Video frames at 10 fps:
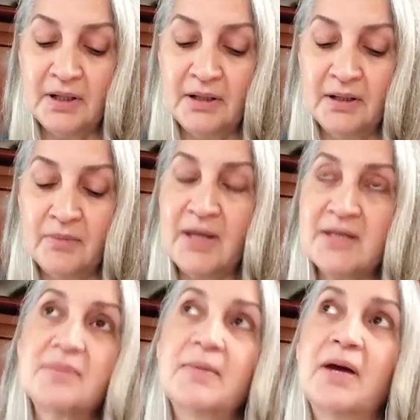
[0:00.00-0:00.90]

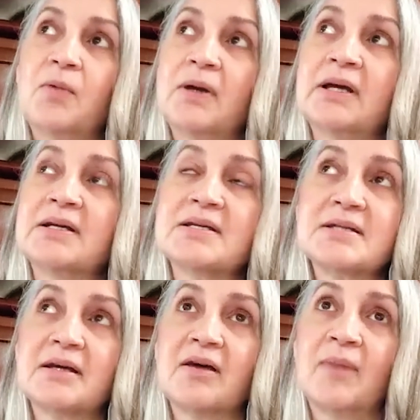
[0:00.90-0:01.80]
because in my willingness
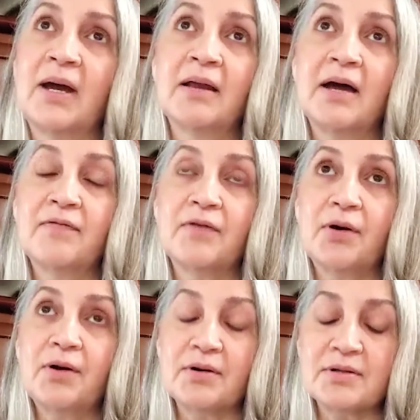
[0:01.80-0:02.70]
to give my life for
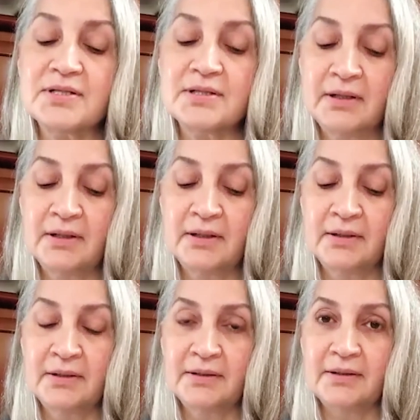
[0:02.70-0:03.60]
hers,
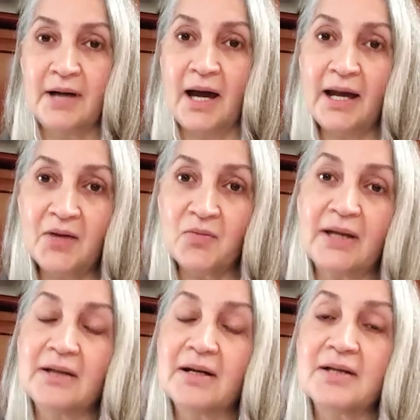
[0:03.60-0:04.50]
I had
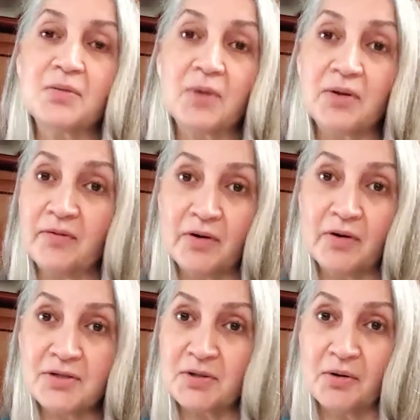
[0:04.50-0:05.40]
recognized the worth of her
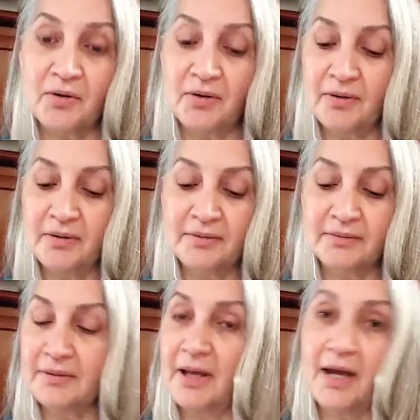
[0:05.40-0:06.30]
soul,
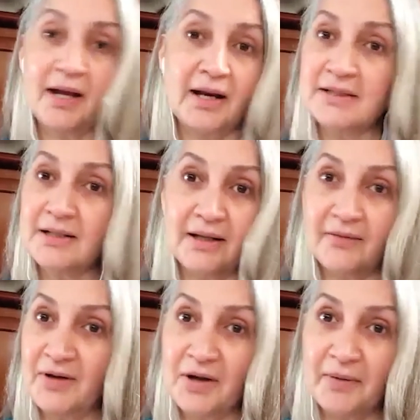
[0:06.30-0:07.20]
and I didn't even know it.